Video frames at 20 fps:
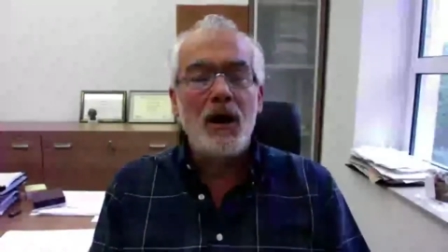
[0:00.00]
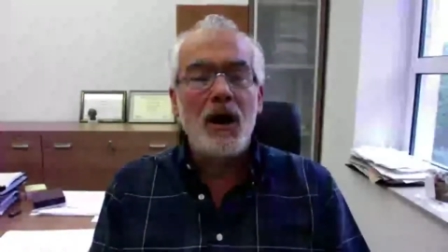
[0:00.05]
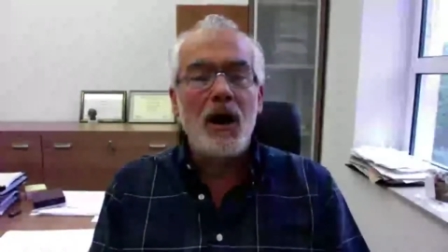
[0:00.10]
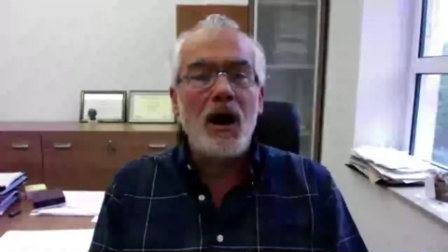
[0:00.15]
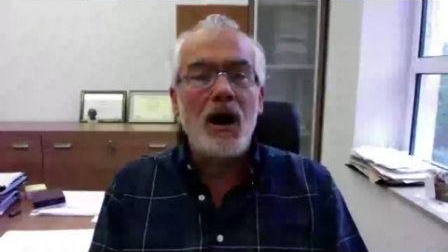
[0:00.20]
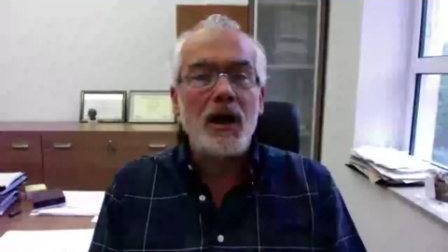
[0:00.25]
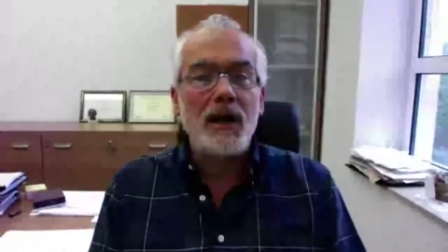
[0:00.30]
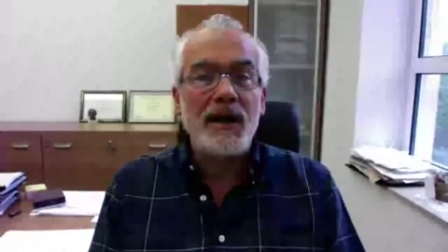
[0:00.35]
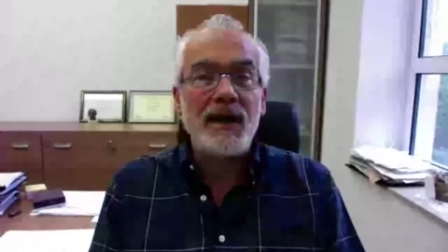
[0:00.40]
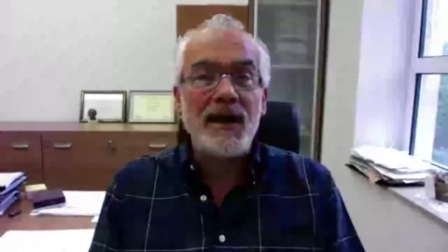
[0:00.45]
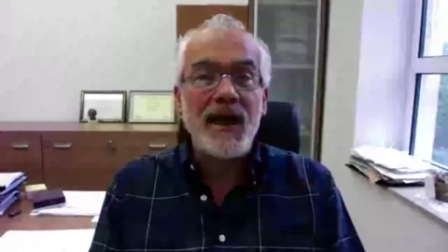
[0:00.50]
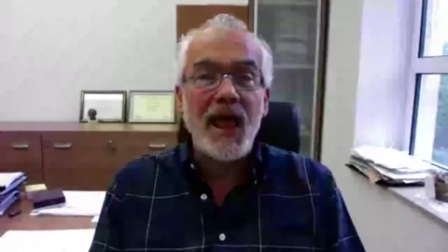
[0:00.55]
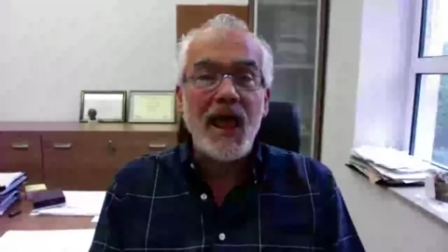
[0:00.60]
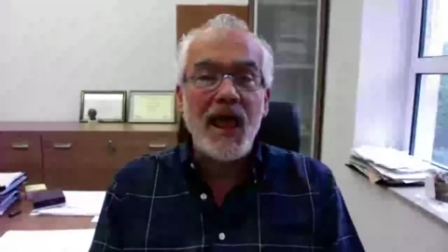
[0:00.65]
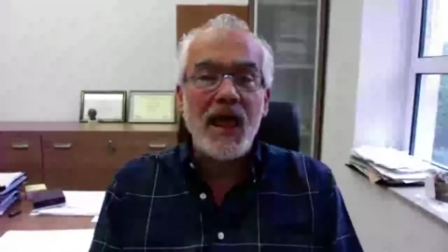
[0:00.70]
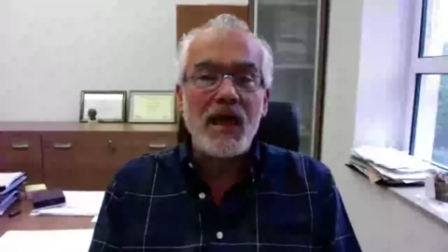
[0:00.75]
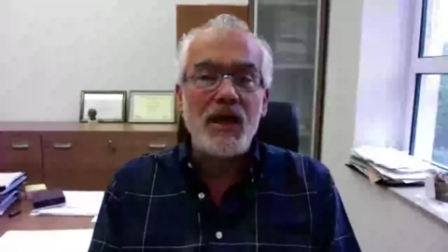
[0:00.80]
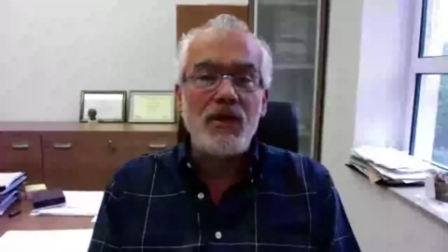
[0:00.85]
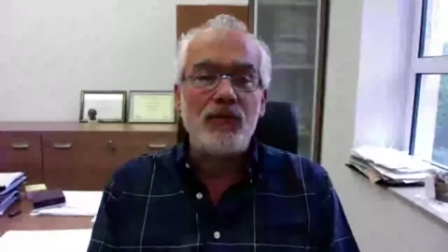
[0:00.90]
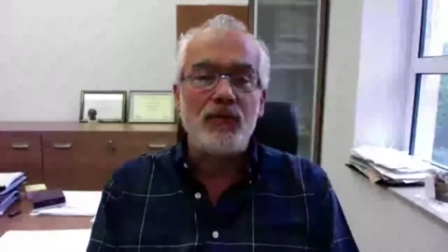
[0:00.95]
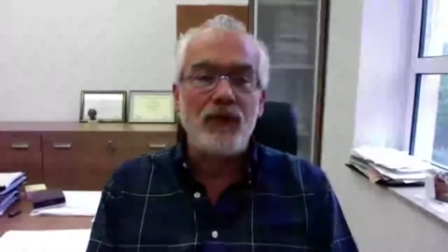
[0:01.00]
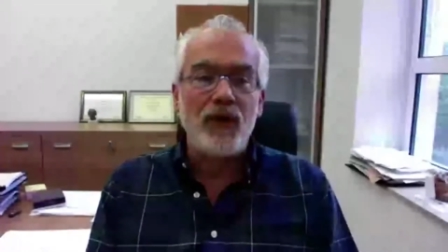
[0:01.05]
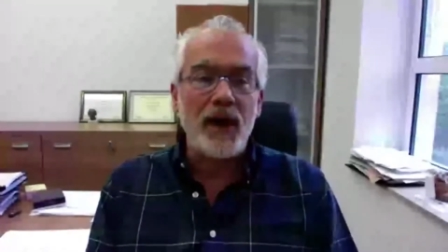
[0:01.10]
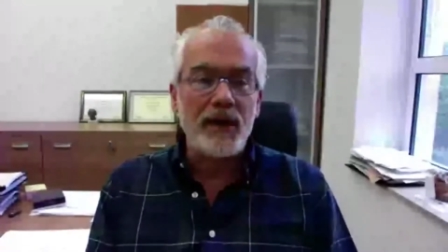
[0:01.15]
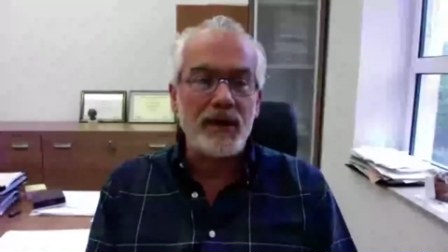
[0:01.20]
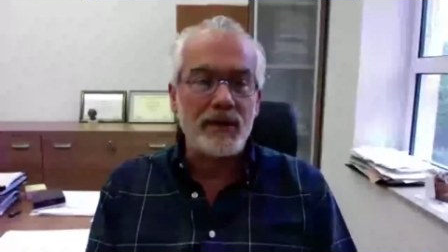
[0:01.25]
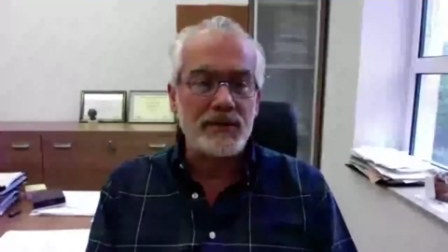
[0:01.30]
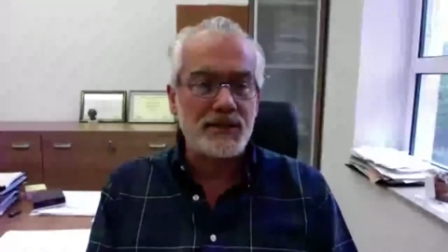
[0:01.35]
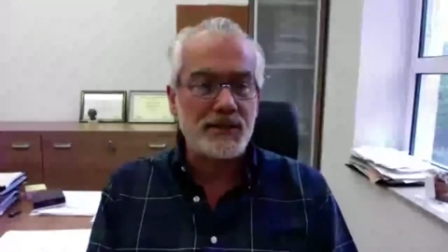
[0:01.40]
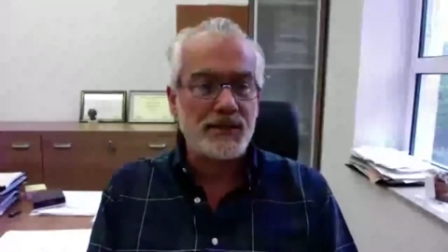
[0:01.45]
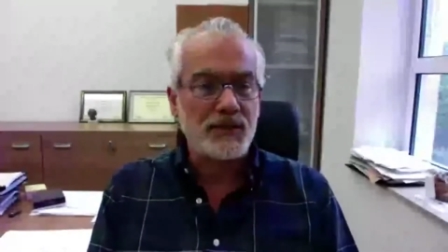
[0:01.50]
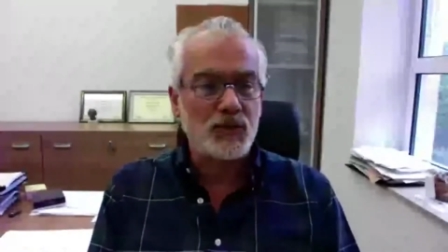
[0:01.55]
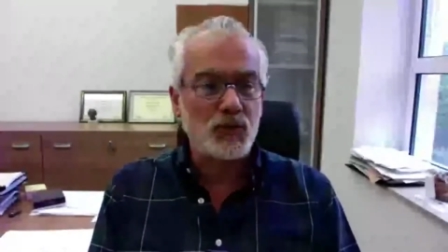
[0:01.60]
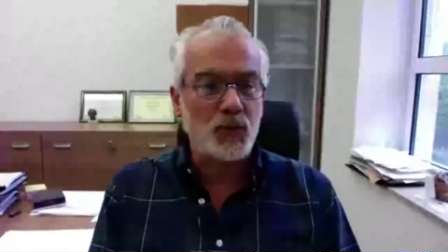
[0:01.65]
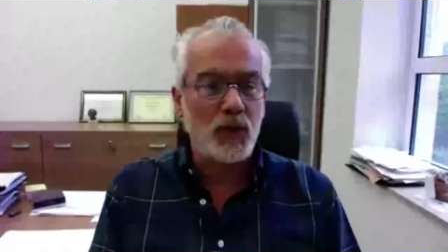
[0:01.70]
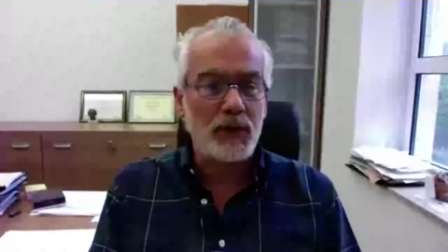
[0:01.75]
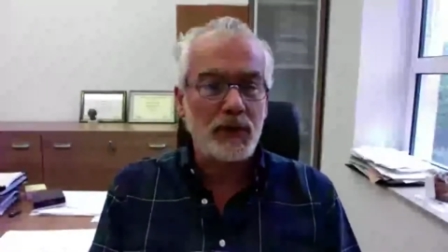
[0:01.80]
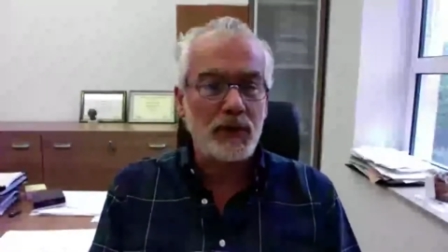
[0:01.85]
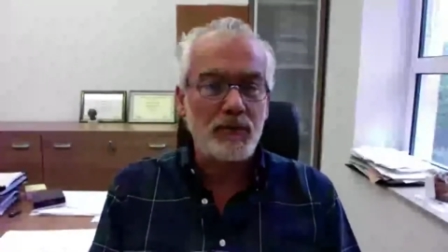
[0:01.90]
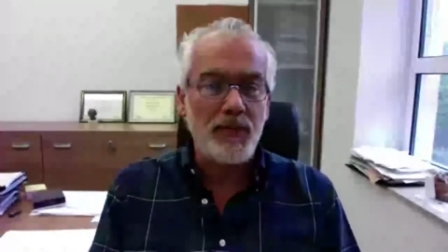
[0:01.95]
RNA viruses,
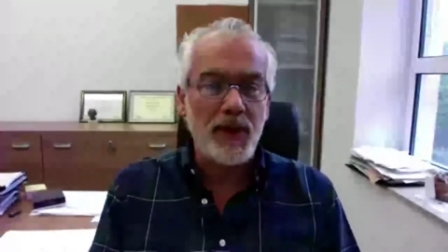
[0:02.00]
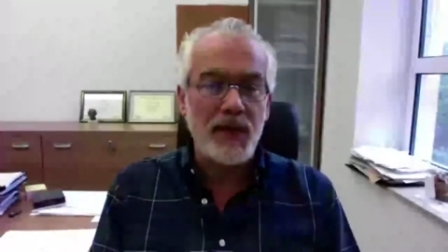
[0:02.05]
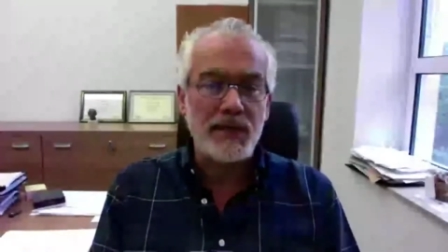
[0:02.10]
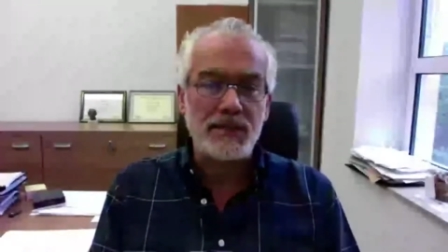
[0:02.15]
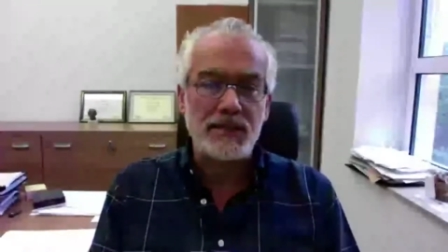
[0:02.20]
what makes